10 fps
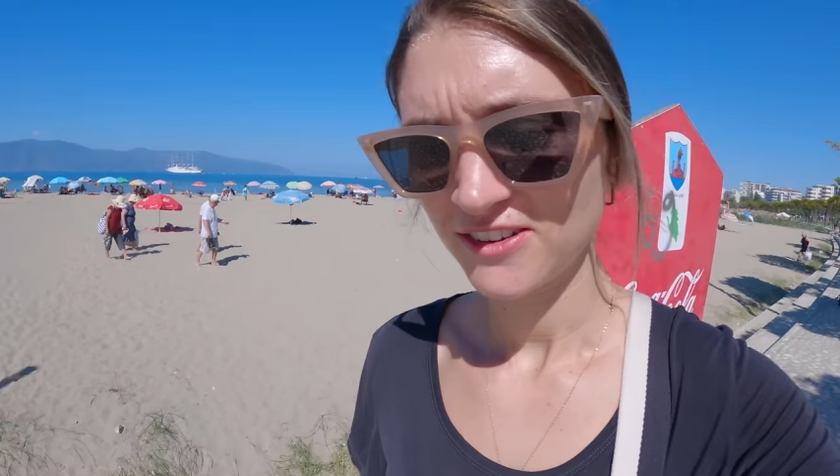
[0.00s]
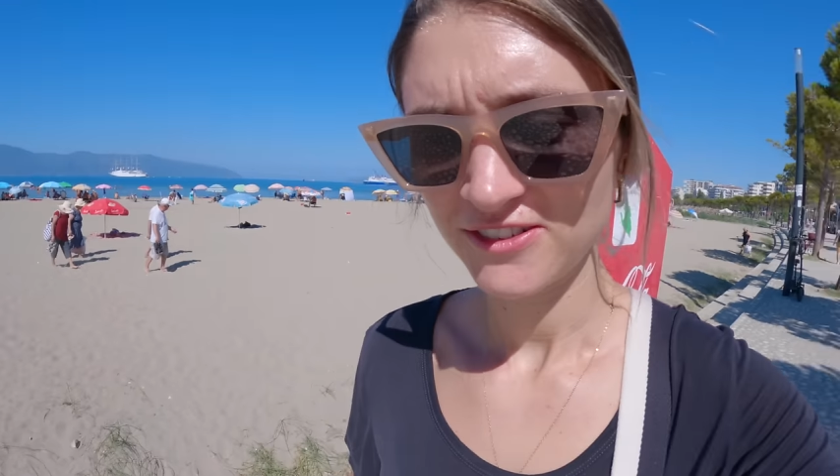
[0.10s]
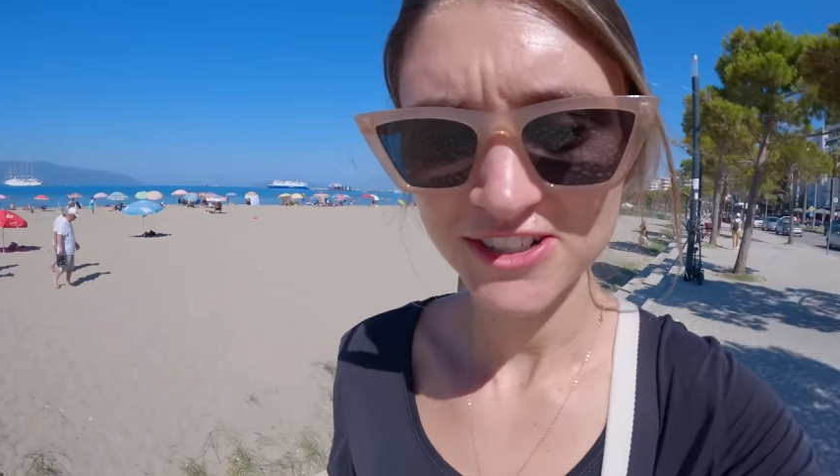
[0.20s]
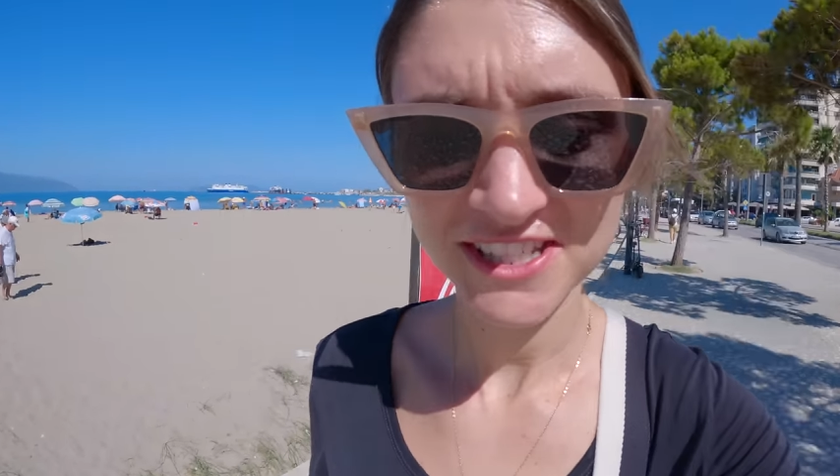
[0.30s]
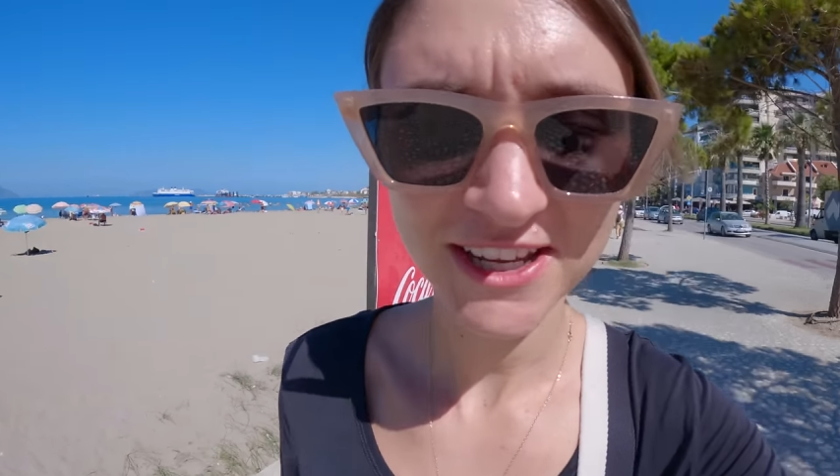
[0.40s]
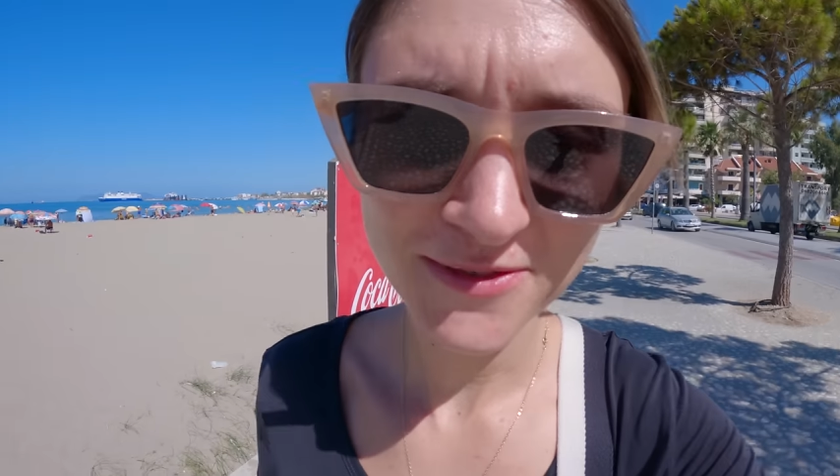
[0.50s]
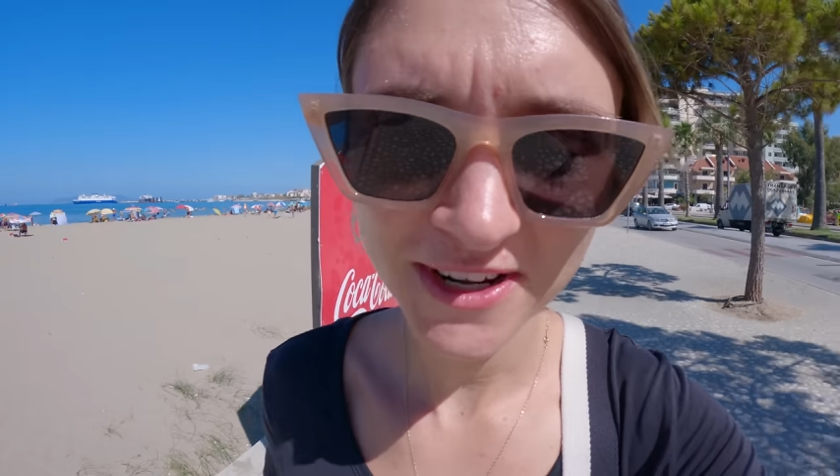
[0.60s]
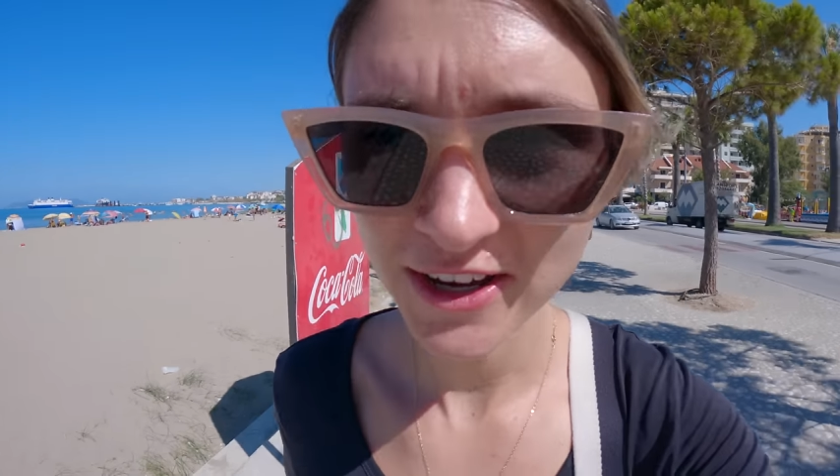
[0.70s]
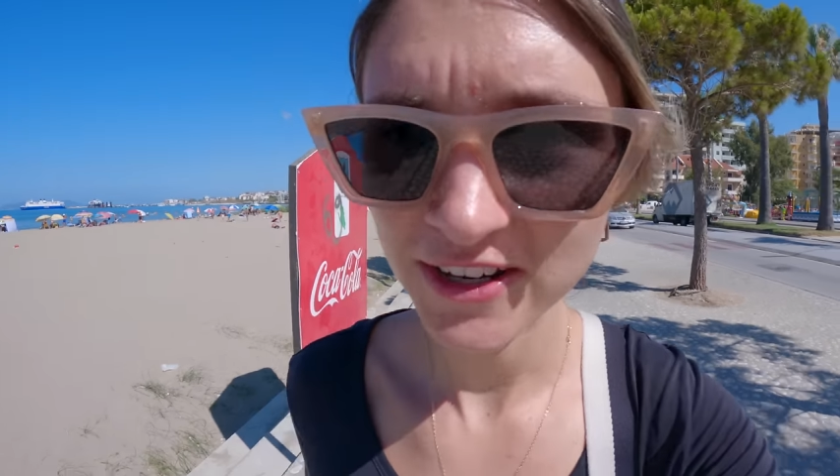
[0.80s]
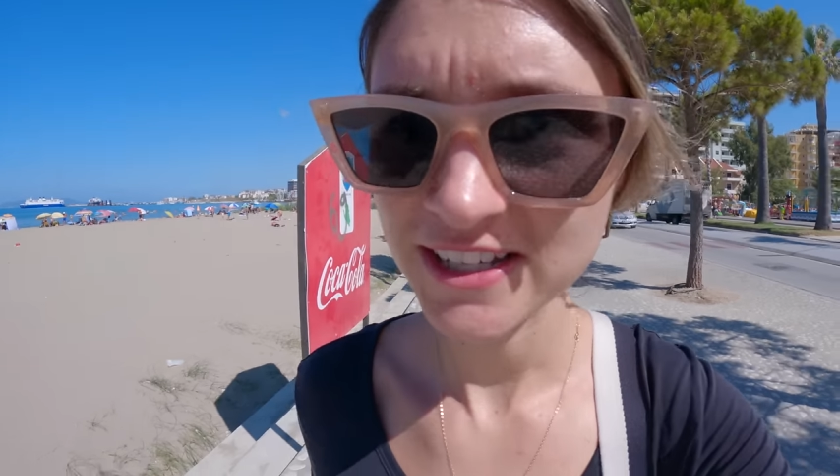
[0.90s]
First thing we
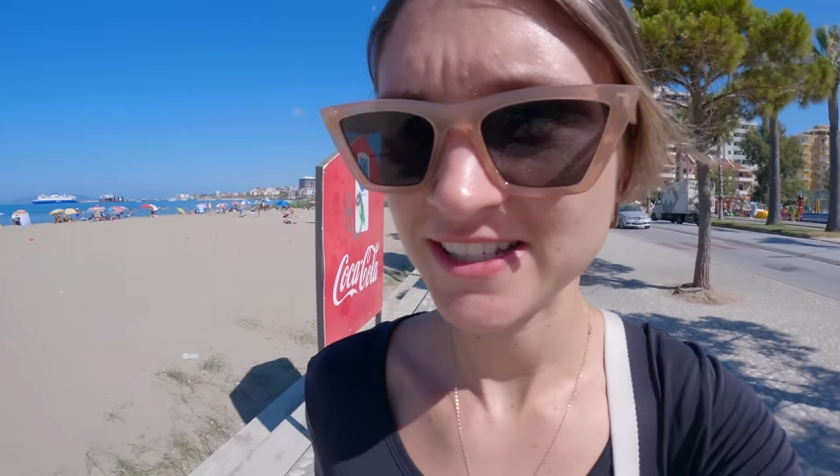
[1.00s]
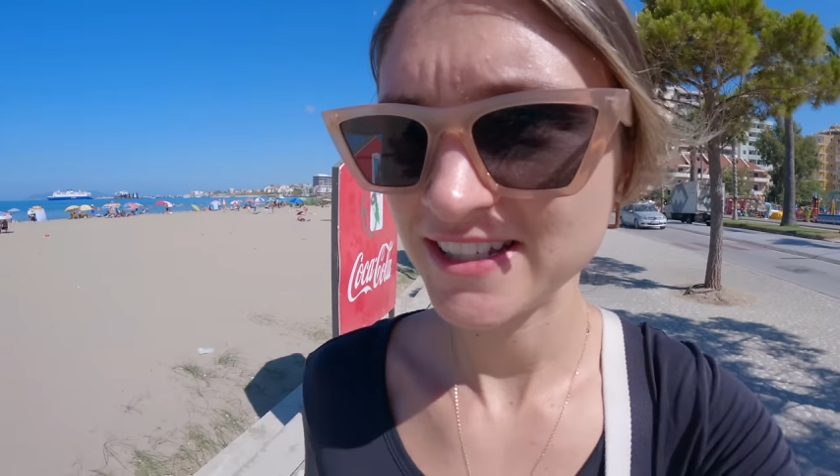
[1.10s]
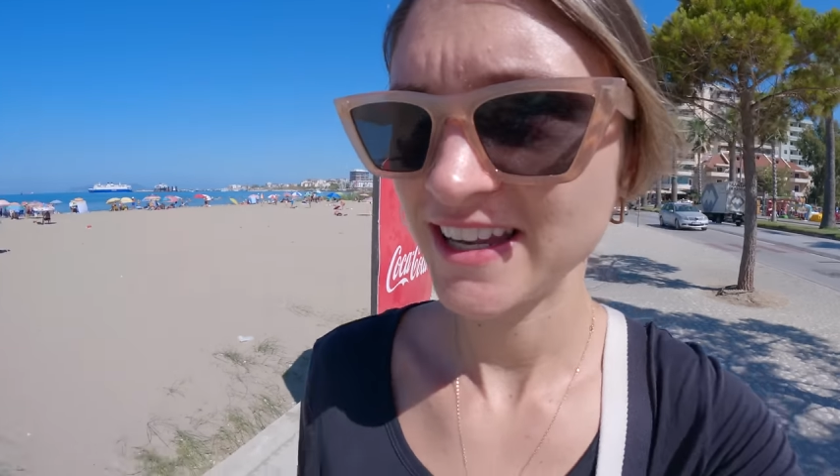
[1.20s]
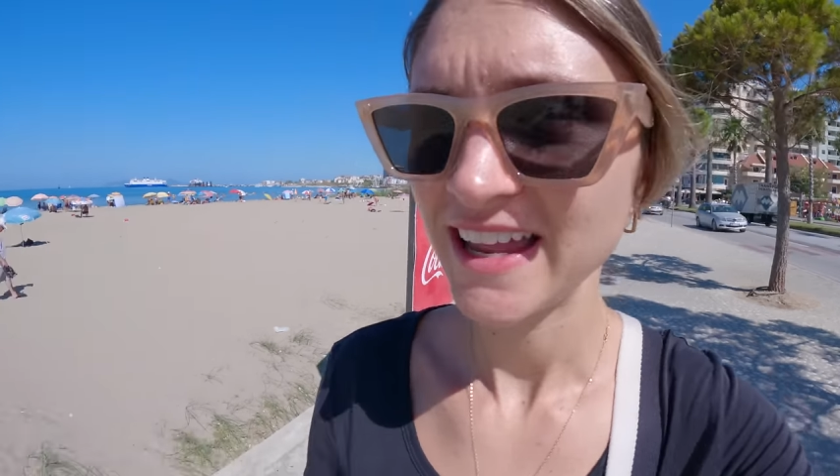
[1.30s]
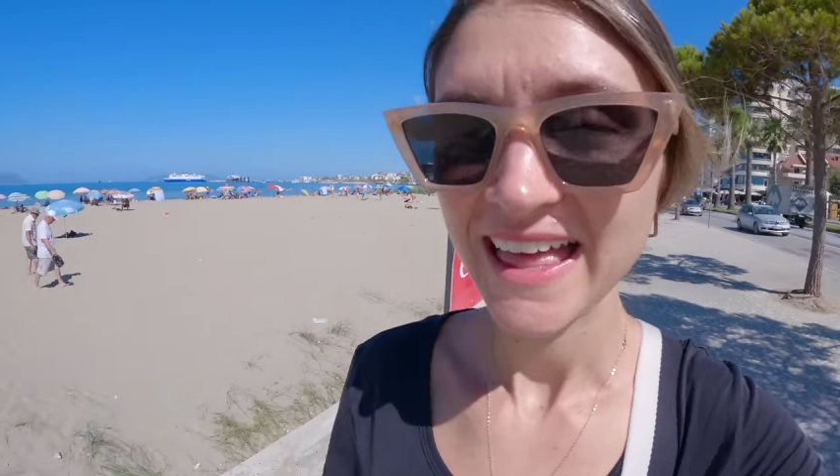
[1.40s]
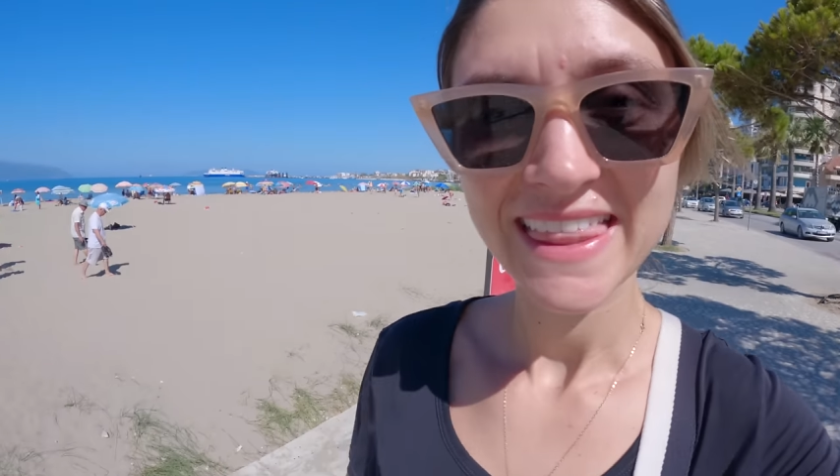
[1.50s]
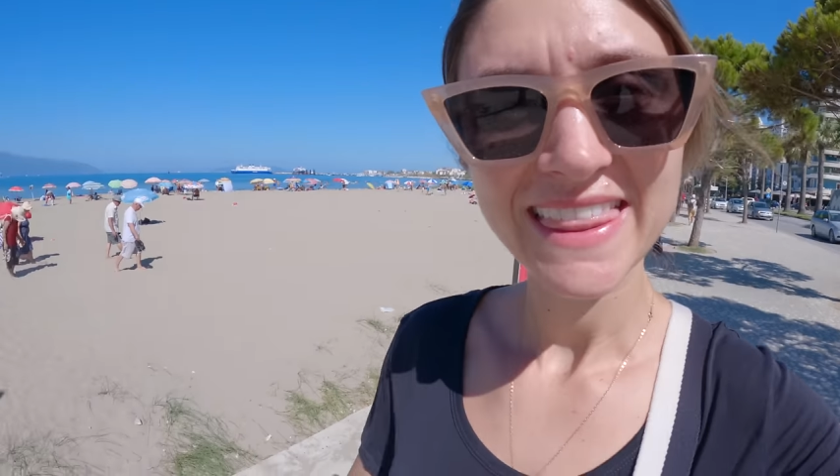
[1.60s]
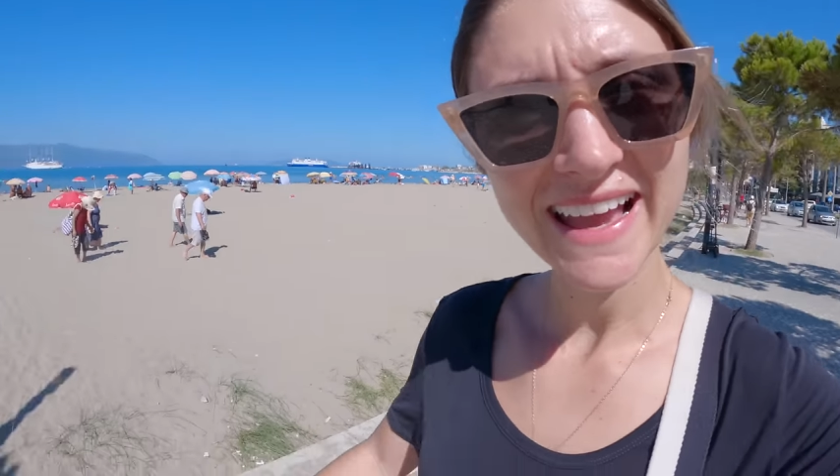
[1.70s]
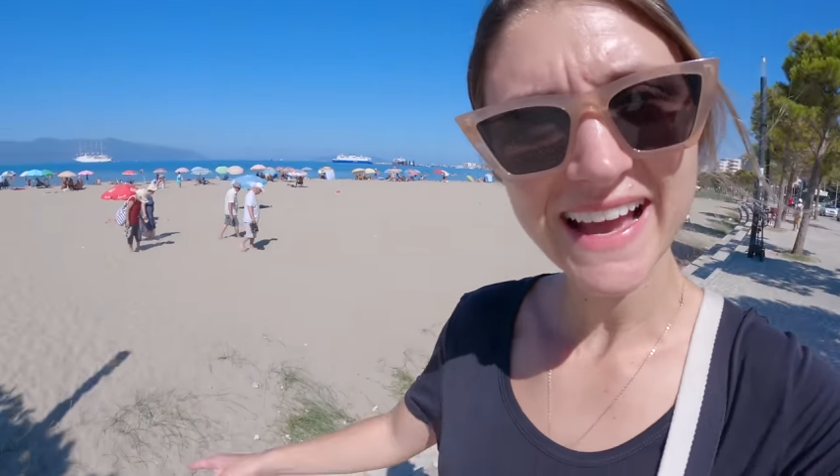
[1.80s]
notice, they